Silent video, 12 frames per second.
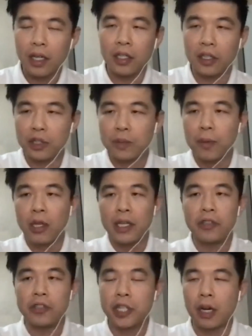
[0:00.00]
small
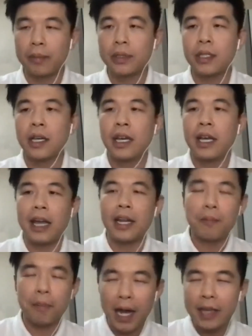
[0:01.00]
little shops, and
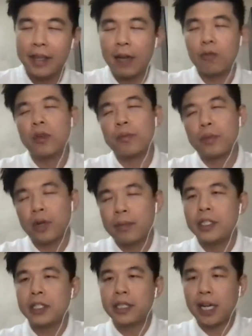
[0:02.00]
then my dad would
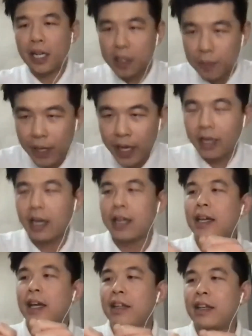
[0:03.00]
probably just hunchback
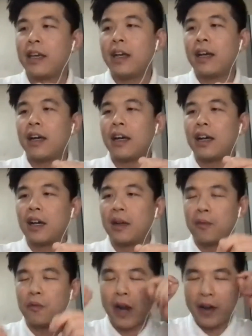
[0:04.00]
and then
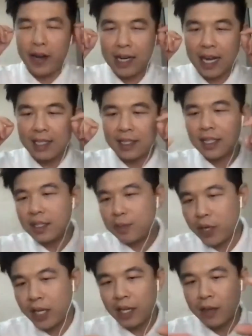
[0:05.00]
wearing glasses,
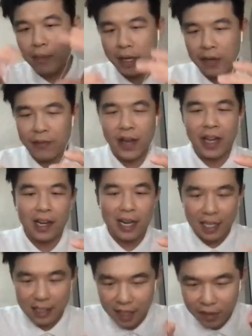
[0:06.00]
putting up magnifying
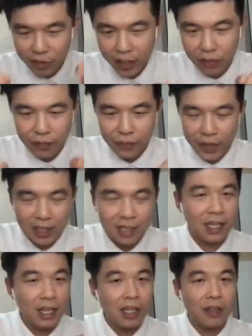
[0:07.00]
glass, and trying to
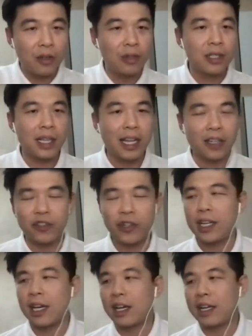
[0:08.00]
fix those
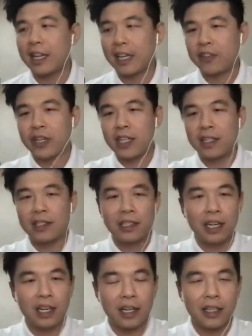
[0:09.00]

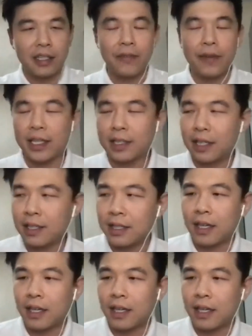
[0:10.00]
electrical devices.